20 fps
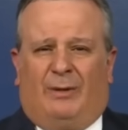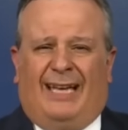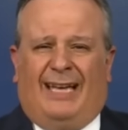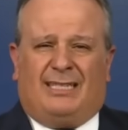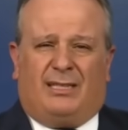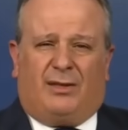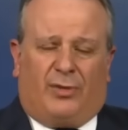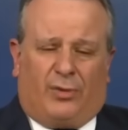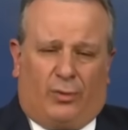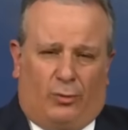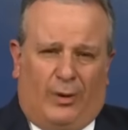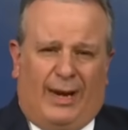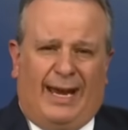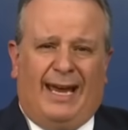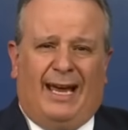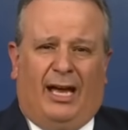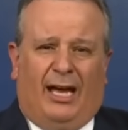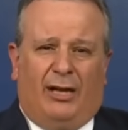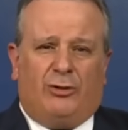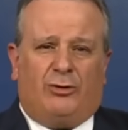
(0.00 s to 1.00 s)
That's
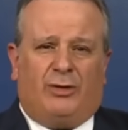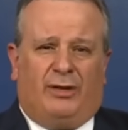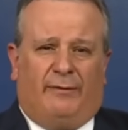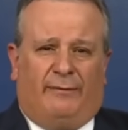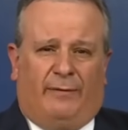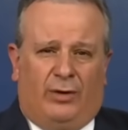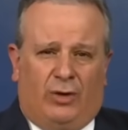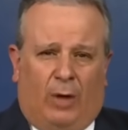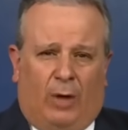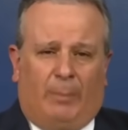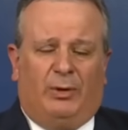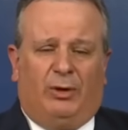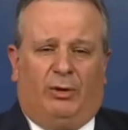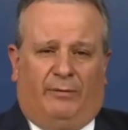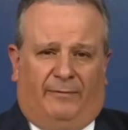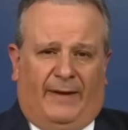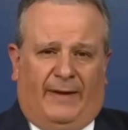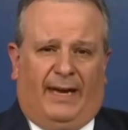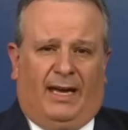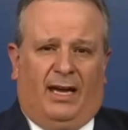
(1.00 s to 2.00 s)
300, a phenomenal
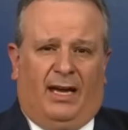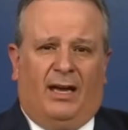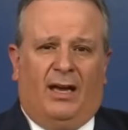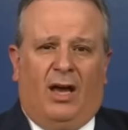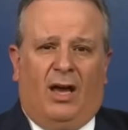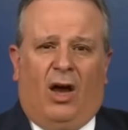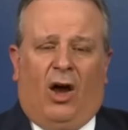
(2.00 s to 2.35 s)
figure